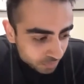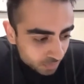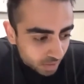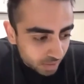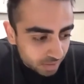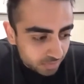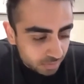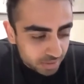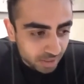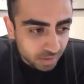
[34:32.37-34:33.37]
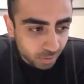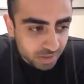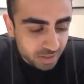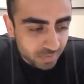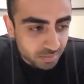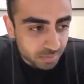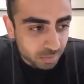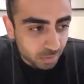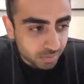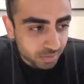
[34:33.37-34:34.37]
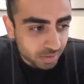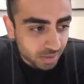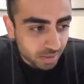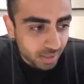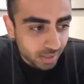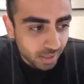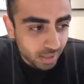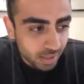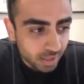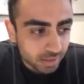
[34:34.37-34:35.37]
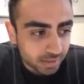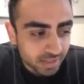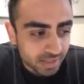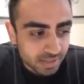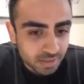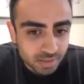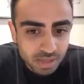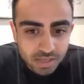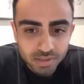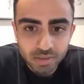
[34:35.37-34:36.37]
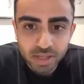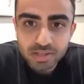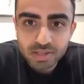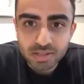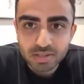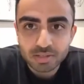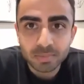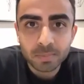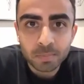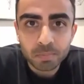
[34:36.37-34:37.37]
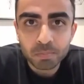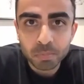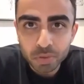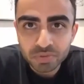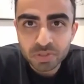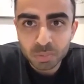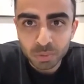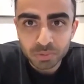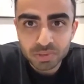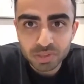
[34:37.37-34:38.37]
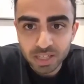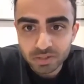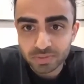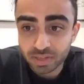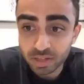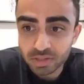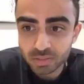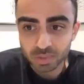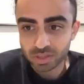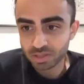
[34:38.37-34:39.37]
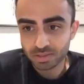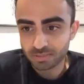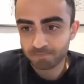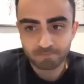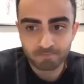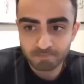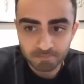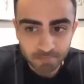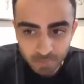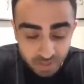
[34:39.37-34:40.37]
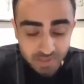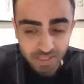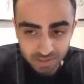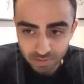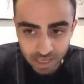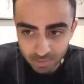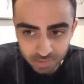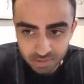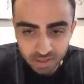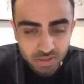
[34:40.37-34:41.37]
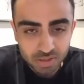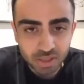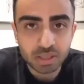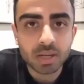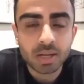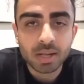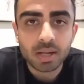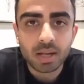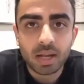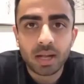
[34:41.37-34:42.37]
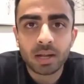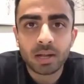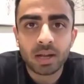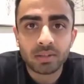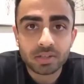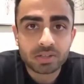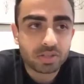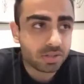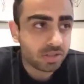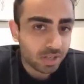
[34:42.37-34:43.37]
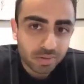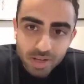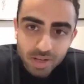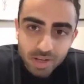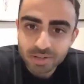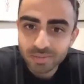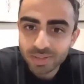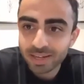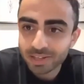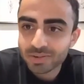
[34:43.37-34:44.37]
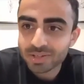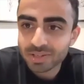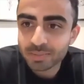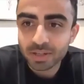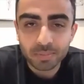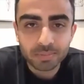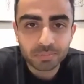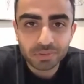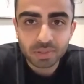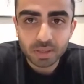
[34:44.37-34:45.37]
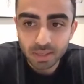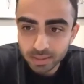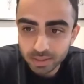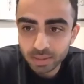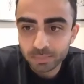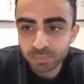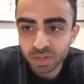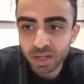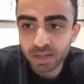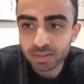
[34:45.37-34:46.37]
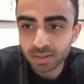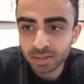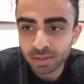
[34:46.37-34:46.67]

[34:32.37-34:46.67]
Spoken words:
I think from a technology development point of view, again, as our energy system moves towards electrification, which needs to happen essentially, and then the generation of that electricity becomes cleaner, I think